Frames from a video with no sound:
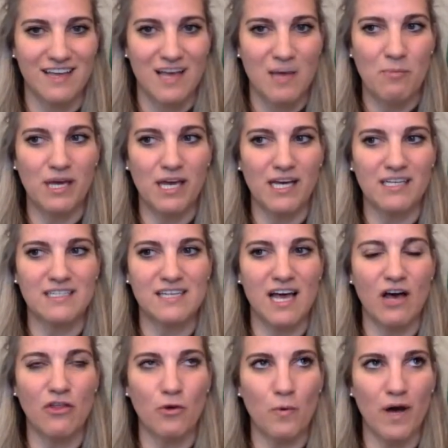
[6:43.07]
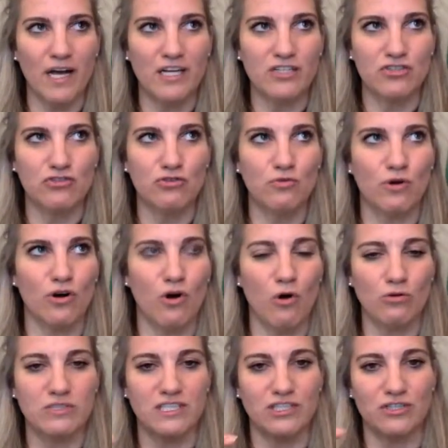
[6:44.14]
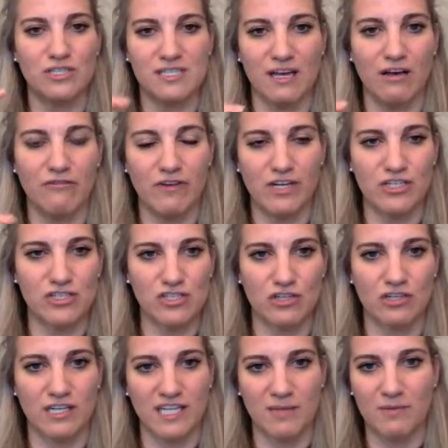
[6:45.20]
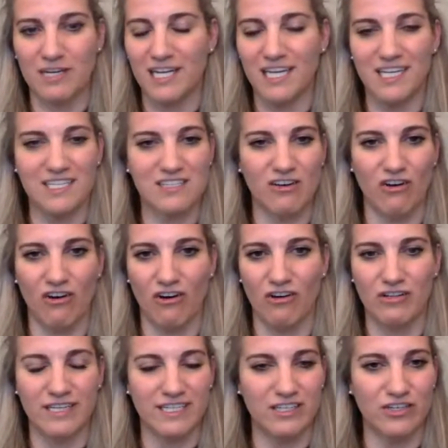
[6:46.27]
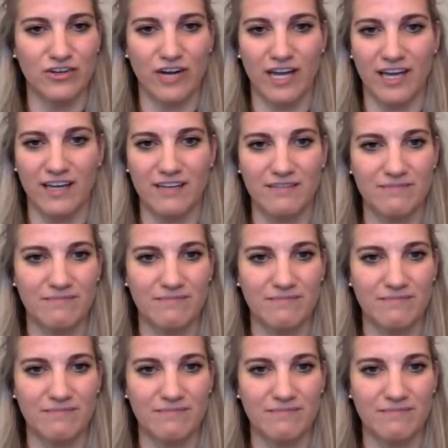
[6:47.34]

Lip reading: Because otherwise you are holding yourself at a certain limit and it's all in your head.